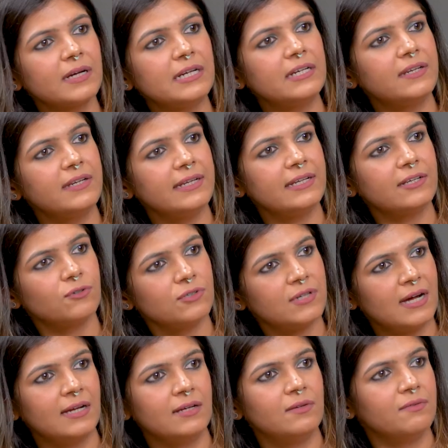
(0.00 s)
country,
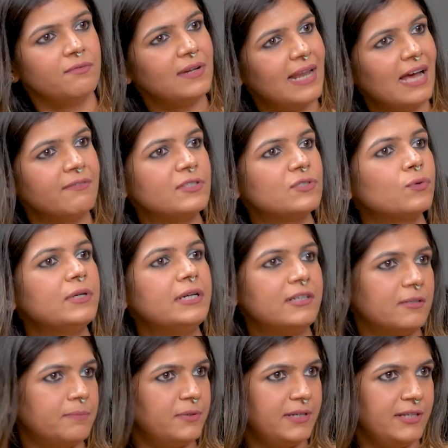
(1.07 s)
Quran, will have its own
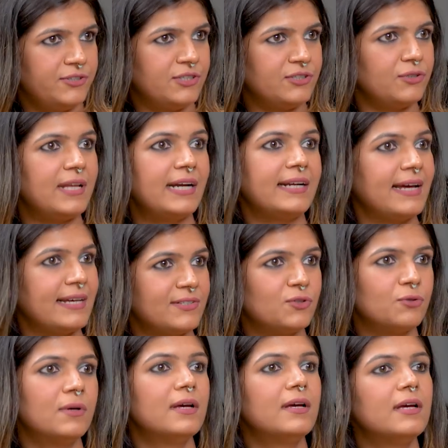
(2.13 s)
interpretation. So that has
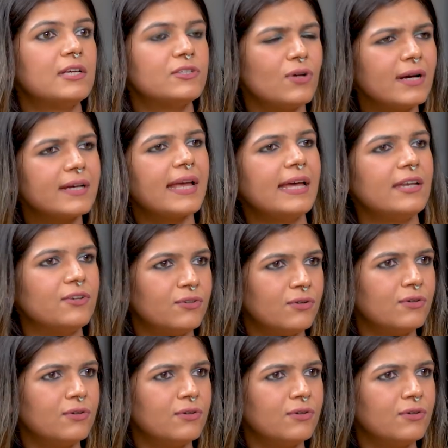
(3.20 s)
to. So again, you